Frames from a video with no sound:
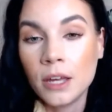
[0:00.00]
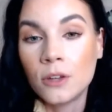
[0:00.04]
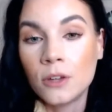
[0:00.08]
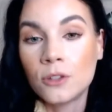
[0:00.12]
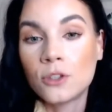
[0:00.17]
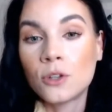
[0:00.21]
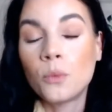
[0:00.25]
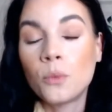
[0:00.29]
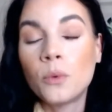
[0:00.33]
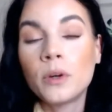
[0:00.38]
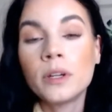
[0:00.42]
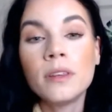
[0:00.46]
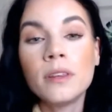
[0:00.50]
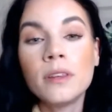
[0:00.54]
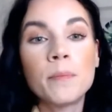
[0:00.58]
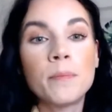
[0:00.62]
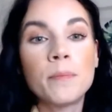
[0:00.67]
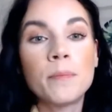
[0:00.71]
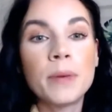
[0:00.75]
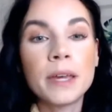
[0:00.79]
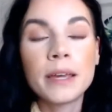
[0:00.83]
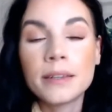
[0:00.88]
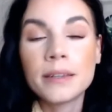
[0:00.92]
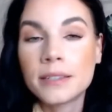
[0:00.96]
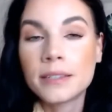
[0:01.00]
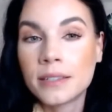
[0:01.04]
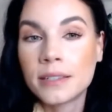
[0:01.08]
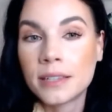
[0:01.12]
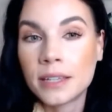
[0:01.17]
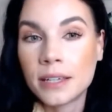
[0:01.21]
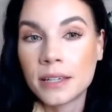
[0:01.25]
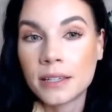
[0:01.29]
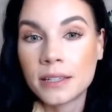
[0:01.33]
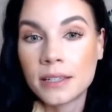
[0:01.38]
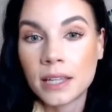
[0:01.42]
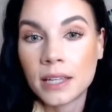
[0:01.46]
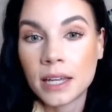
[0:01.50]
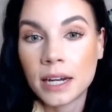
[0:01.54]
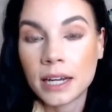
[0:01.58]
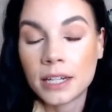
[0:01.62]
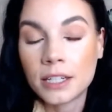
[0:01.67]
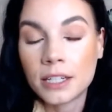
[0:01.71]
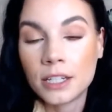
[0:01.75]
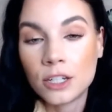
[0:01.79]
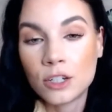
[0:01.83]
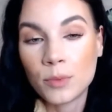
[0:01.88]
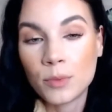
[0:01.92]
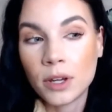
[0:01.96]
So one of the biggest things that I
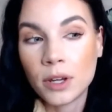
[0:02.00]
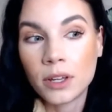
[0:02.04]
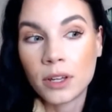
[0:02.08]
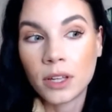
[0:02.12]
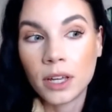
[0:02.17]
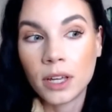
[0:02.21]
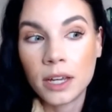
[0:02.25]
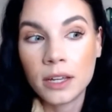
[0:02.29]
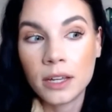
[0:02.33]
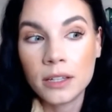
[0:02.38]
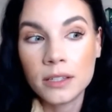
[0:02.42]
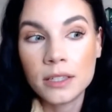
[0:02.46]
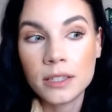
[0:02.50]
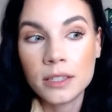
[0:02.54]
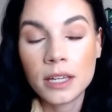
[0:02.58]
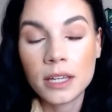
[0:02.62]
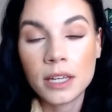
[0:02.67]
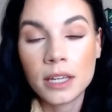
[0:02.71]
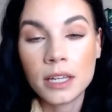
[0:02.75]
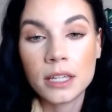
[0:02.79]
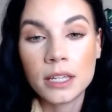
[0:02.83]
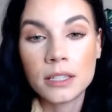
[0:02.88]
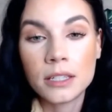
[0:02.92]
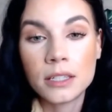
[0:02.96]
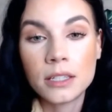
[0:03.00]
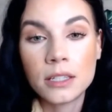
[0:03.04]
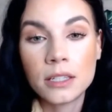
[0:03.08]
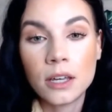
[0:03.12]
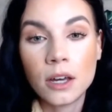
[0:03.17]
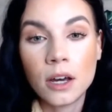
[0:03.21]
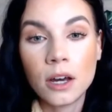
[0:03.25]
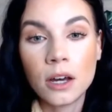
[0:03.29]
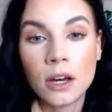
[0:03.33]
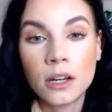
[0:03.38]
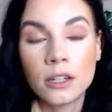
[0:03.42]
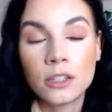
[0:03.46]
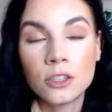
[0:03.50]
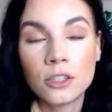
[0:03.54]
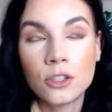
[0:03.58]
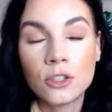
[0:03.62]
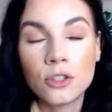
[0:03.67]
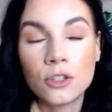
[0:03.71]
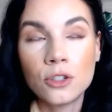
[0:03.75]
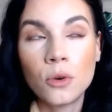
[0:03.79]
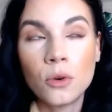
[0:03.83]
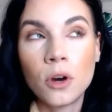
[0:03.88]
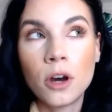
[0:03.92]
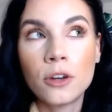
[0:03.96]
teach my clients is
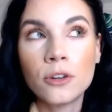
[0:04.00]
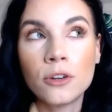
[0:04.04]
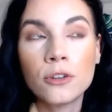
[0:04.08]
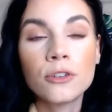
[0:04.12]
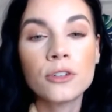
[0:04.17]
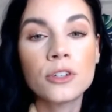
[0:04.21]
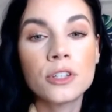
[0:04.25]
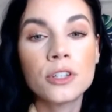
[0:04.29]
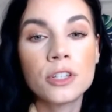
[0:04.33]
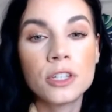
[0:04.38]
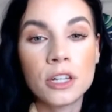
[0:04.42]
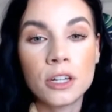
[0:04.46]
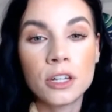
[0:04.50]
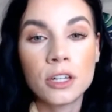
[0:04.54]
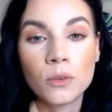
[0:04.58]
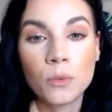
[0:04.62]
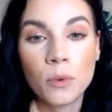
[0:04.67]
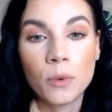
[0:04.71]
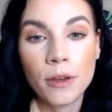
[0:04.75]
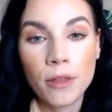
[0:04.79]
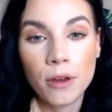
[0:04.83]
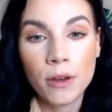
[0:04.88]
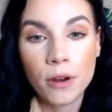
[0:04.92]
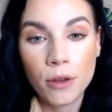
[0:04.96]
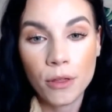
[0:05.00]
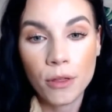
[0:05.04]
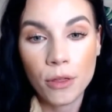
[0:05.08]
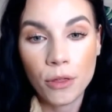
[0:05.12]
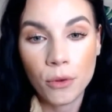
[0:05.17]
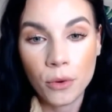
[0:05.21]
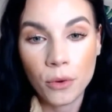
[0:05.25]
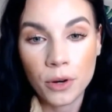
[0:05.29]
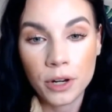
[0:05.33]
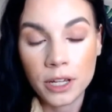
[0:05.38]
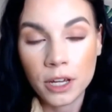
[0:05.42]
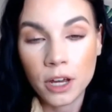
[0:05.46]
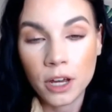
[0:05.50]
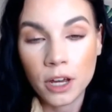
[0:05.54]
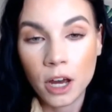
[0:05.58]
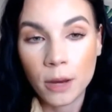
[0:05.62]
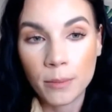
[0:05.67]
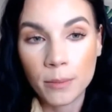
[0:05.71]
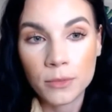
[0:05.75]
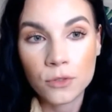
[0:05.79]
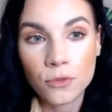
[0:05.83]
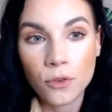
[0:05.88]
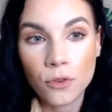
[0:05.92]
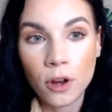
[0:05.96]
to understand where their authority
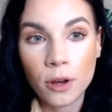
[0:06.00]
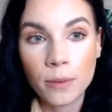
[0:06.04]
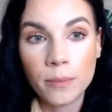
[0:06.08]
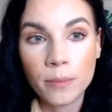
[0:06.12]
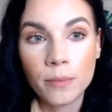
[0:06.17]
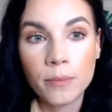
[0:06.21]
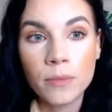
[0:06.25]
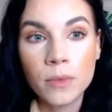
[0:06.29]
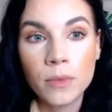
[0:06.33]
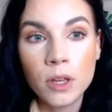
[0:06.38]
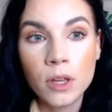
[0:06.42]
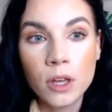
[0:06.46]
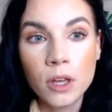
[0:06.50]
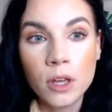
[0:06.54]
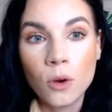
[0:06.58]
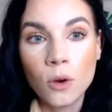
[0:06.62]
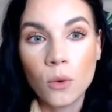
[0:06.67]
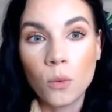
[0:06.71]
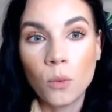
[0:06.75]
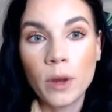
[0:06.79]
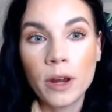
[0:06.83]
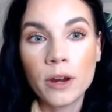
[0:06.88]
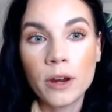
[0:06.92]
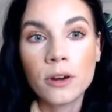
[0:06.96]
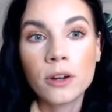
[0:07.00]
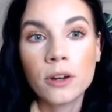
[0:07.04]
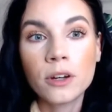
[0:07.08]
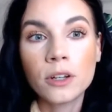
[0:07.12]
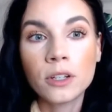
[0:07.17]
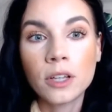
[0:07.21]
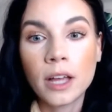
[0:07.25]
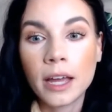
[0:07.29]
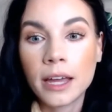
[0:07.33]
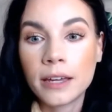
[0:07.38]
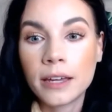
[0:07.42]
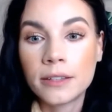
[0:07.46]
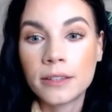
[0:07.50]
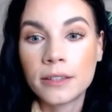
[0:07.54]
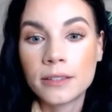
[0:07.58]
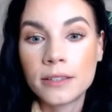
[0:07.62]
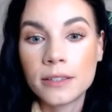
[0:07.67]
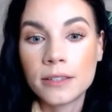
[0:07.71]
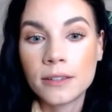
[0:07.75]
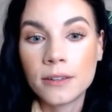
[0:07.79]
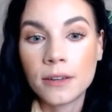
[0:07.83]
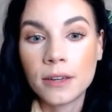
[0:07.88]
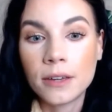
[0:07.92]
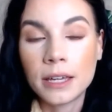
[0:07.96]
comes from, where
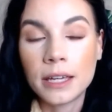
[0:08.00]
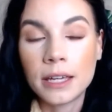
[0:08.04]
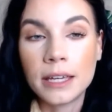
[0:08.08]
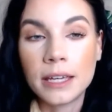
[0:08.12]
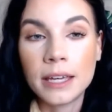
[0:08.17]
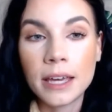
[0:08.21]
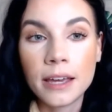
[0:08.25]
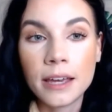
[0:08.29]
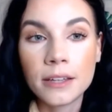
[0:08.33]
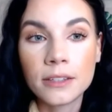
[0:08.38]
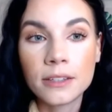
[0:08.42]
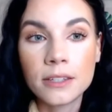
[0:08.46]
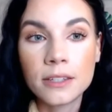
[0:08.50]
clients get